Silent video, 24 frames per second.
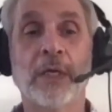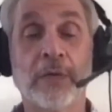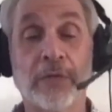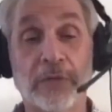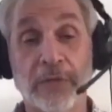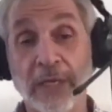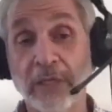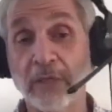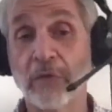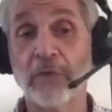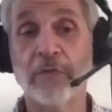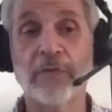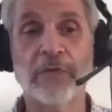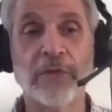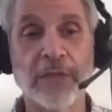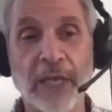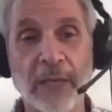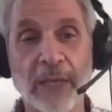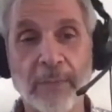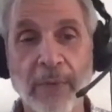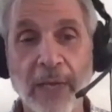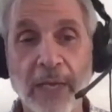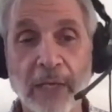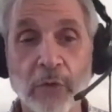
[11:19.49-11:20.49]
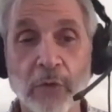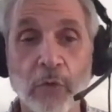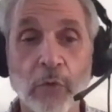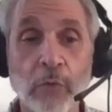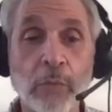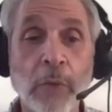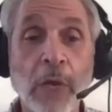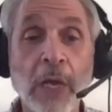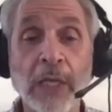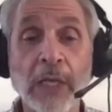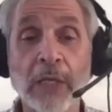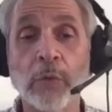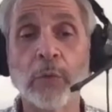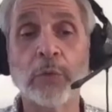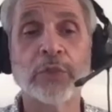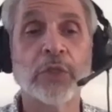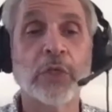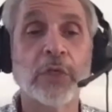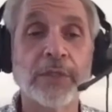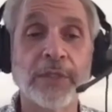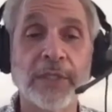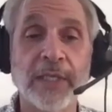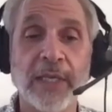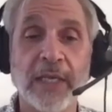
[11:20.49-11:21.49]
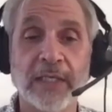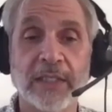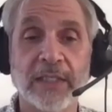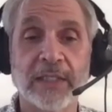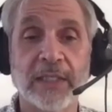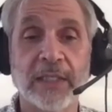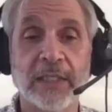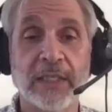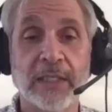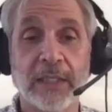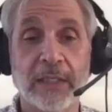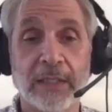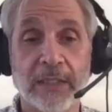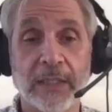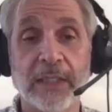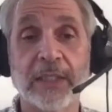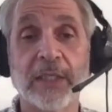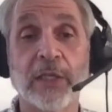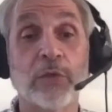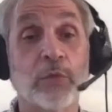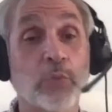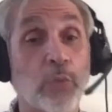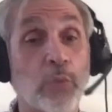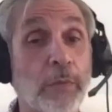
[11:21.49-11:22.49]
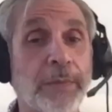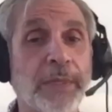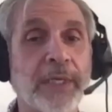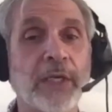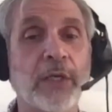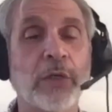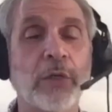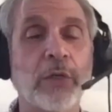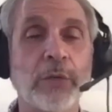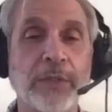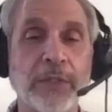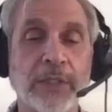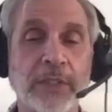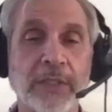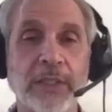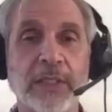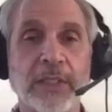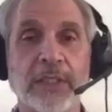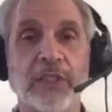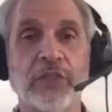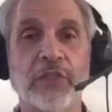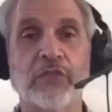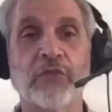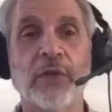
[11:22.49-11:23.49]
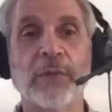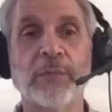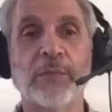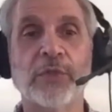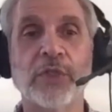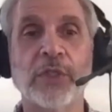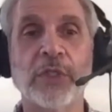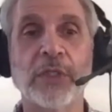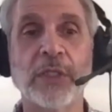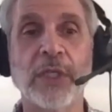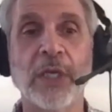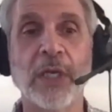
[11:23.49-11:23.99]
Thank you for that, Michael. Michael's contact details will be included in the description.